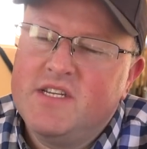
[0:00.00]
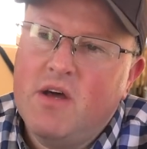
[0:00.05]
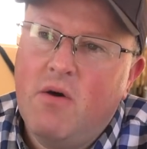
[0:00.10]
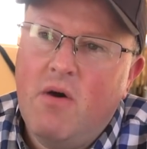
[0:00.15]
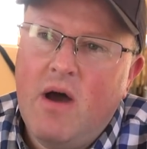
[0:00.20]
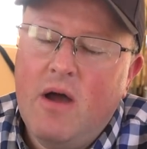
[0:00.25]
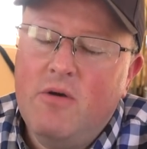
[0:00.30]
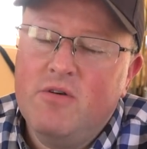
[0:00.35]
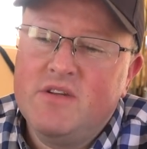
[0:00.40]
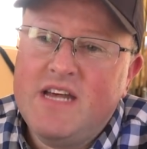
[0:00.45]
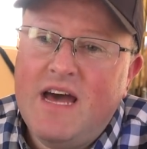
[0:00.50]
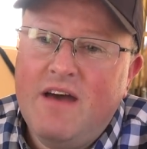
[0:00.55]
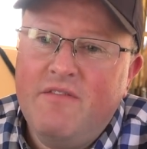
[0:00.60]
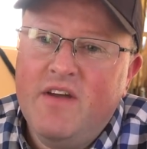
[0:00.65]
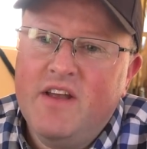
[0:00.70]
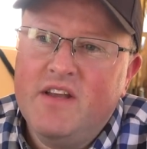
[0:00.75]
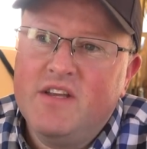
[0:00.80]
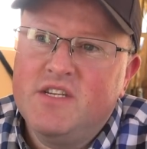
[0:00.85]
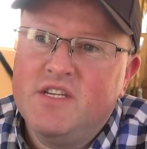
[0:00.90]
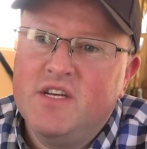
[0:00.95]
So I was
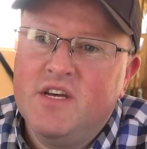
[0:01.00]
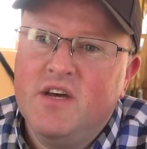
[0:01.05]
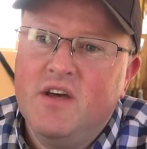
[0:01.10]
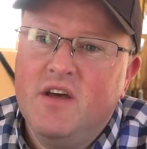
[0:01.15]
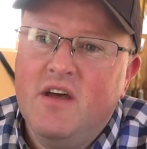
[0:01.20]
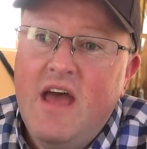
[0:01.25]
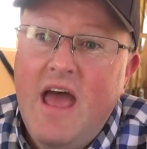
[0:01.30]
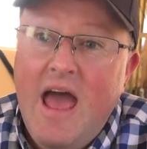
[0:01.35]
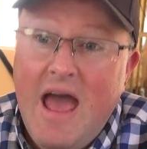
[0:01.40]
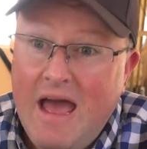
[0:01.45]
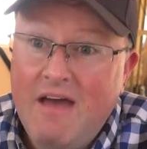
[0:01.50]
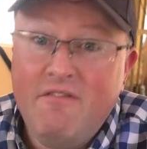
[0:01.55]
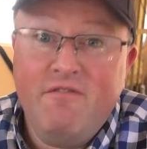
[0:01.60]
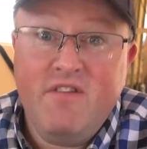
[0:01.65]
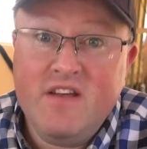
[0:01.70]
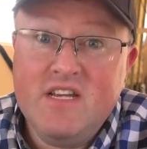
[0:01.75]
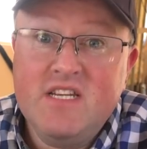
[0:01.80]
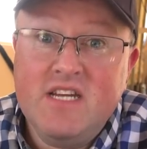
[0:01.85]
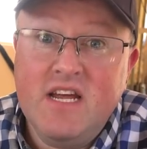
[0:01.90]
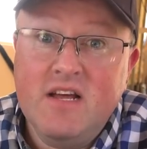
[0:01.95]
having to
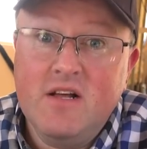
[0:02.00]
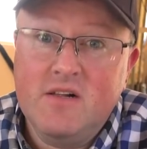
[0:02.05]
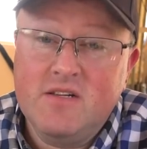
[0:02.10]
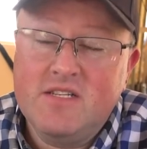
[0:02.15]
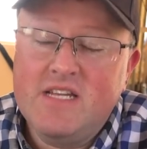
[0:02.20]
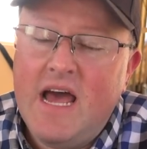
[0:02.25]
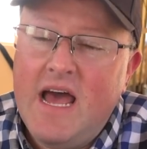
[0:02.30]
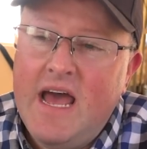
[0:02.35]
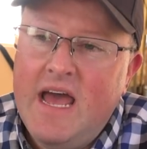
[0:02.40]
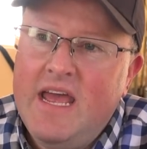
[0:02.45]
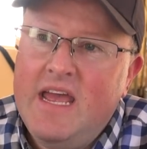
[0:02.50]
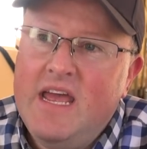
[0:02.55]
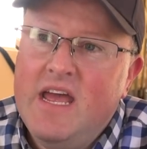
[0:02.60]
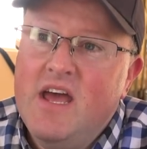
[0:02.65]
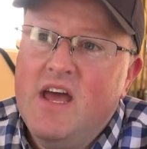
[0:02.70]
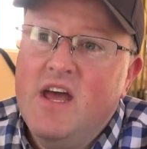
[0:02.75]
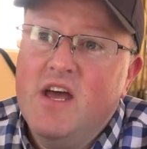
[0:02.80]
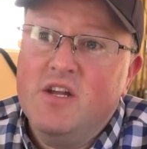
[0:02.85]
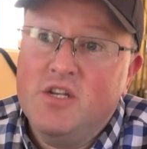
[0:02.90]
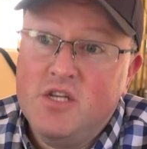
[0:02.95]
every single day
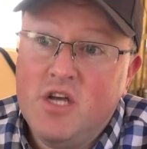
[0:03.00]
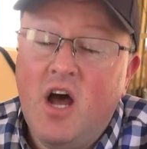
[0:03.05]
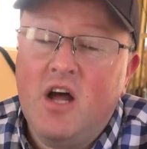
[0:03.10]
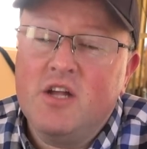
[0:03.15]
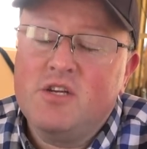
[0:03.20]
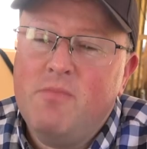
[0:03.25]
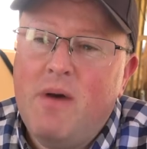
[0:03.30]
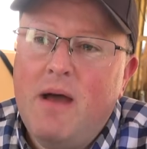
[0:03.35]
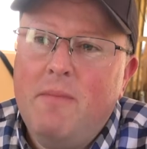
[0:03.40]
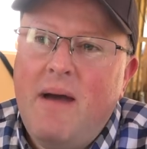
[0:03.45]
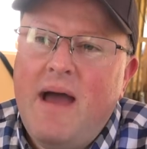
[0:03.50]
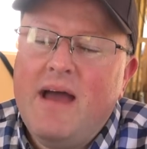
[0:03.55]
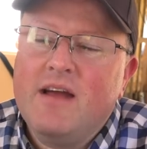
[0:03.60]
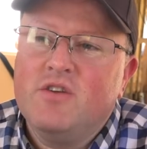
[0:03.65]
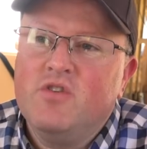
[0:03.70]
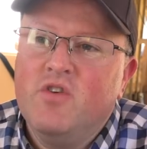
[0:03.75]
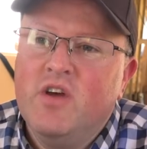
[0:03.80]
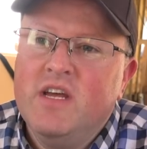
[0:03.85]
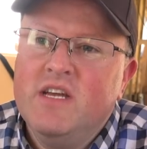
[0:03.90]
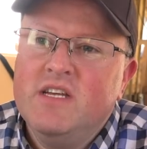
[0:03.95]
charge my
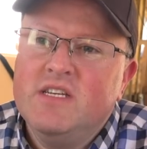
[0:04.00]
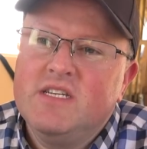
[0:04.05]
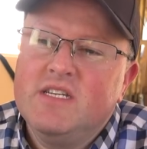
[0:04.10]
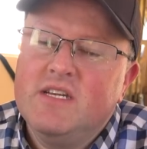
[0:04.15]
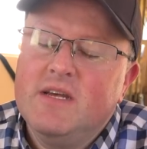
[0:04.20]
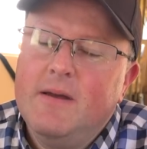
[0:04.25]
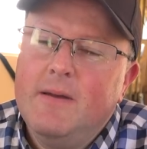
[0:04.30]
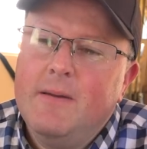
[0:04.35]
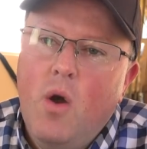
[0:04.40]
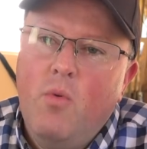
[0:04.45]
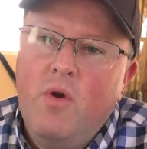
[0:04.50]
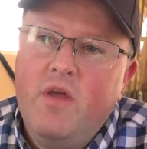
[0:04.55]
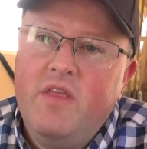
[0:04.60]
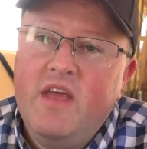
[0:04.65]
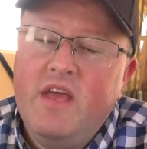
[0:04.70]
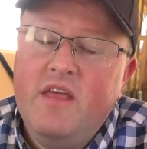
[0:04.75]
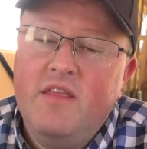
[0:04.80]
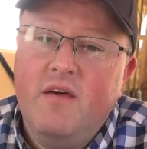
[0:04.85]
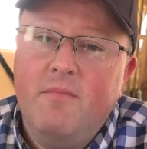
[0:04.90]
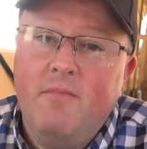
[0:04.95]
batteries
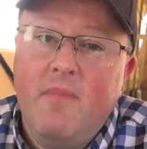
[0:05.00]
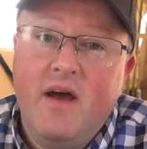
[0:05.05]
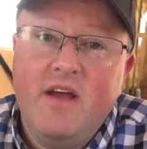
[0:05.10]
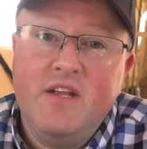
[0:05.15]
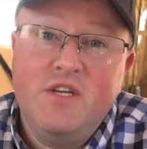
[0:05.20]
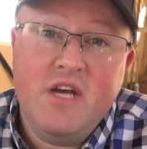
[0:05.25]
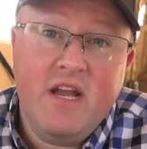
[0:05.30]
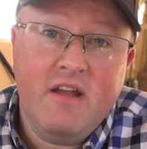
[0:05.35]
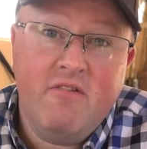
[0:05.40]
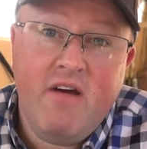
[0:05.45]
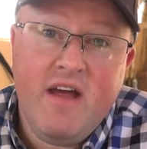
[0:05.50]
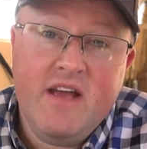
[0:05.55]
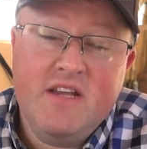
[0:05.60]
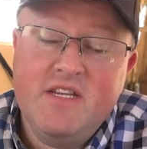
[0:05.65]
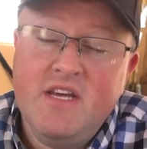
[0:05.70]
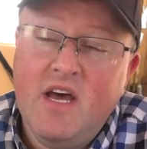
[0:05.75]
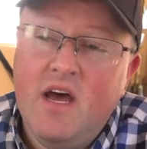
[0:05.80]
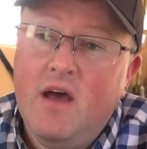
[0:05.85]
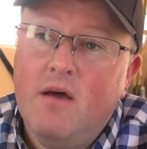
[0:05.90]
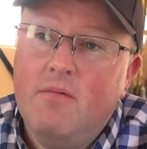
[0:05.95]
with either my
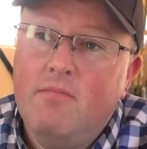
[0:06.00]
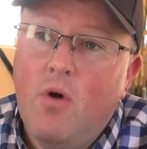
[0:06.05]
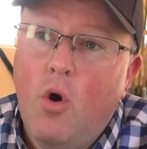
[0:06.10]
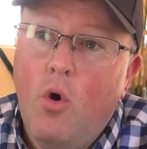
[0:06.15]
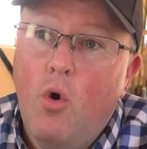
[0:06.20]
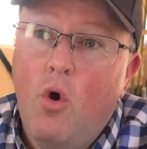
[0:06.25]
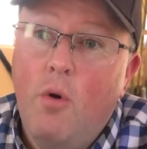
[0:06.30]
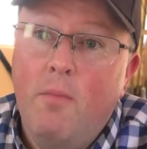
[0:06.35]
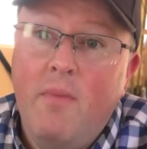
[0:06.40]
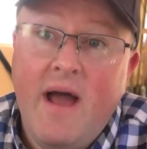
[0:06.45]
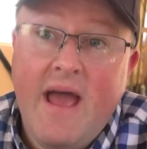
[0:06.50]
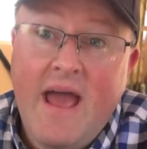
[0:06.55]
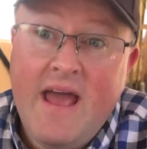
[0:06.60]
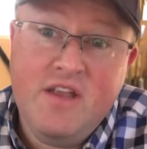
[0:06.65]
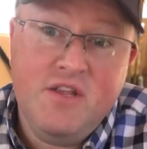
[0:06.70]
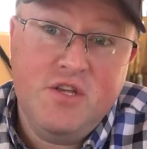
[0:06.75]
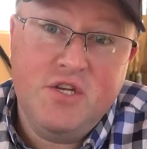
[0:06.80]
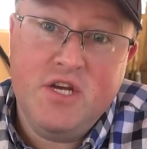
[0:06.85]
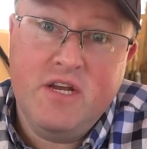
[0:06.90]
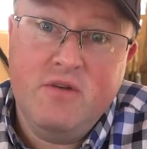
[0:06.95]
generator or my
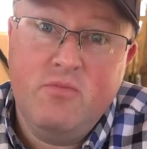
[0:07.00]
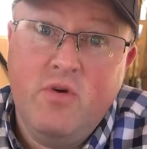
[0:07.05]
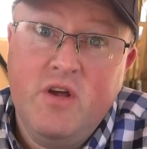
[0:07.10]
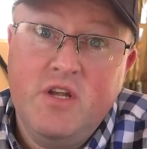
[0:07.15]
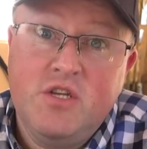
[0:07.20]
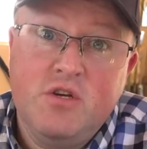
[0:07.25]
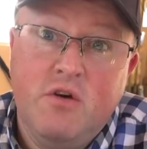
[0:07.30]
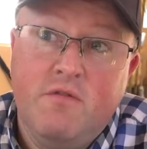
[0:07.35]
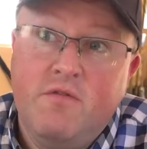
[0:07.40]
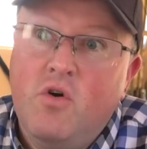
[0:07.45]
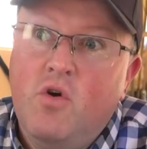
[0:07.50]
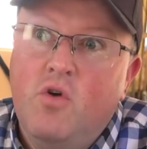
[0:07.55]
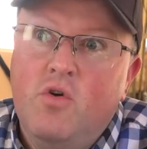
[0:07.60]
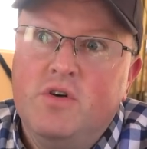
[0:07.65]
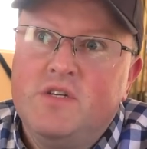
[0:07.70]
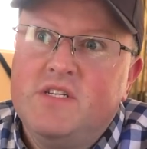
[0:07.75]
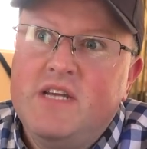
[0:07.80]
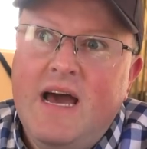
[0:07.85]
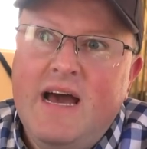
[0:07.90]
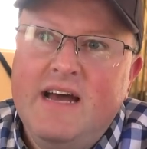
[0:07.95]
engine, which of
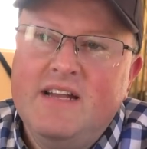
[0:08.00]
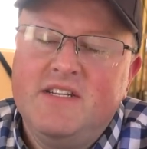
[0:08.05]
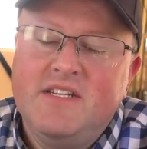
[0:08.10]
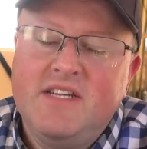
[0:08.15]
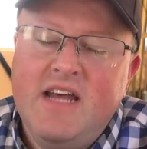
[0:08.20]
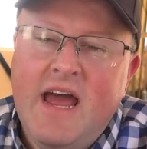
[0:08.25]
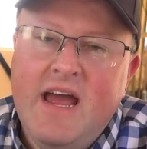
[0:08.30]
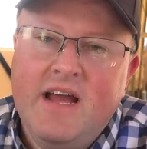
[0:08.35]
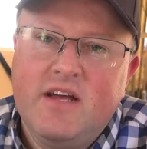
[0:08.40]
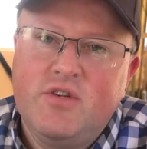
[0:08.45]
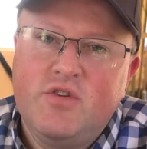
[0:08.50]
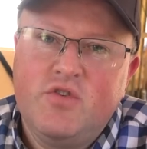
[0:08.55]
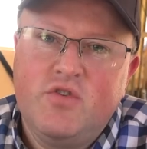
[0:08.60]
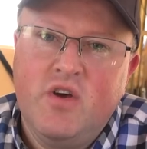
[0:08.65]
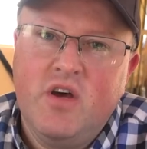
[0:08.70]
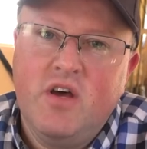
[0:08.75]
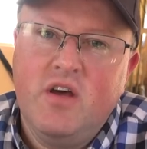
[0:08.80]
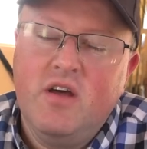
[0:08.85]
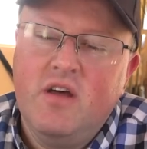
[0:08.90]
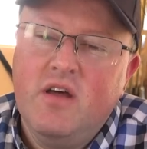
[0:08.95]
course adds
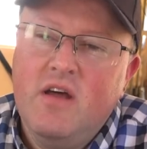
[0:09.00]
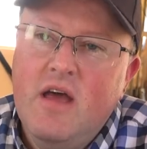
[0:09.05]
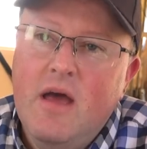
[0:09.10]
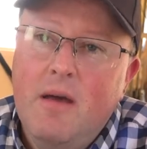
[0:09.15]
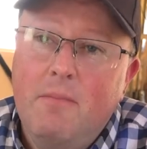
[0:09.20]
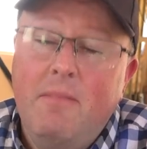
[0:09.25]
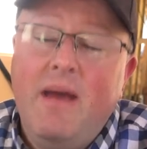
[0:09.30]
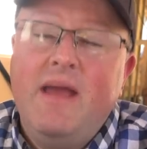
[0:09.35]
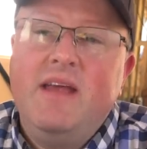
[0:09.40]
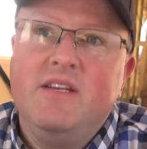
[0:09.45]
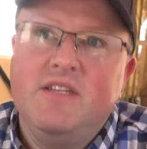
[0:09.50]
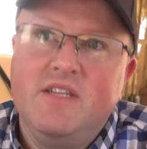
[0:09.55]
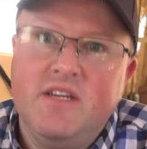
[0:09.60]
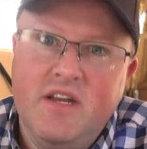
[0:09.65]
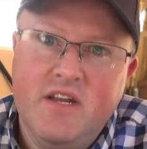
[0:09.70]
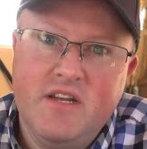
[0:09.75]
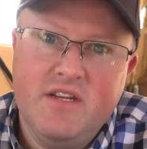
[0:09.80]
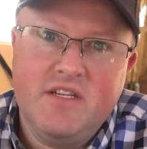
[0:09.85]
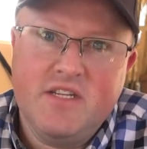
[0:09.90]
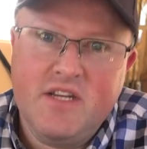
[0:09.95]
extra
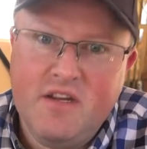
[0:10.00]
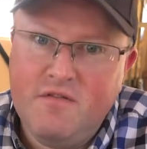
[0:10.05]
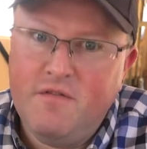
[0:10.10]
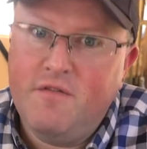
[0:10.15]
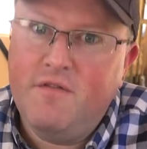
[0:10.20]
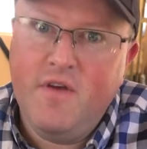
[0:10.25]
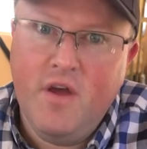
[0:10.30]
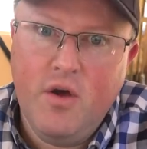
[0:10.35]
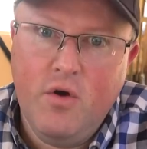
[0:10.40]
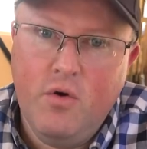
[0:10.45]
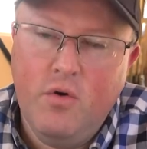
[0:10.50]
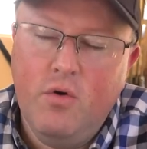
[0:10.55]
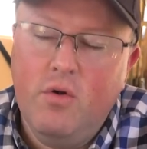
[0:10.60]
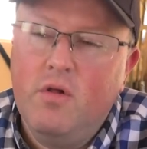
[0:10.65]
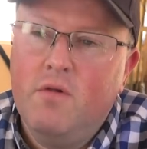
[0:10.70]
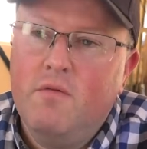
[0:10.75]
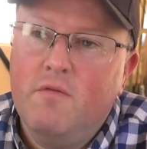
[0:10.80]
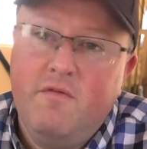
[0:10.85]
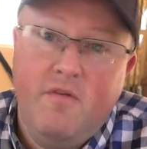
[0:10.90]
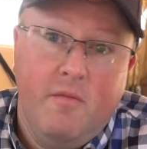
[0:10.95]
maintenance and
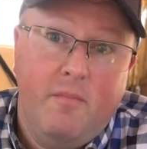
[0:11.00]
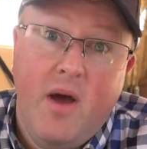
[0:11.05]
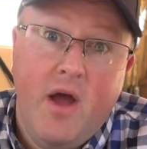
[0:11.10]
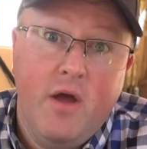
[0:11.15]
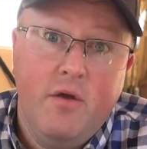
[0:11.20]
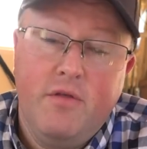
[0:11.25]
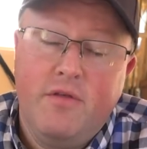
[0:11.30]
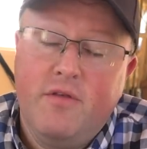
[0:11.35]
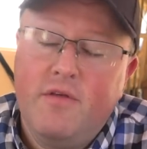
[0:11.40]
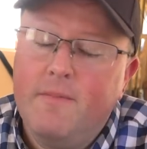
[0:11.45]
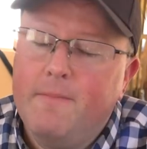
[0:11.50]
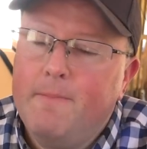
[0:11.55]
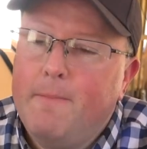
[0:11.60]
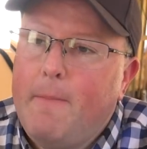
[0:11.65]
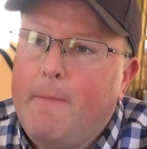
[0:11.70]
fuel for both.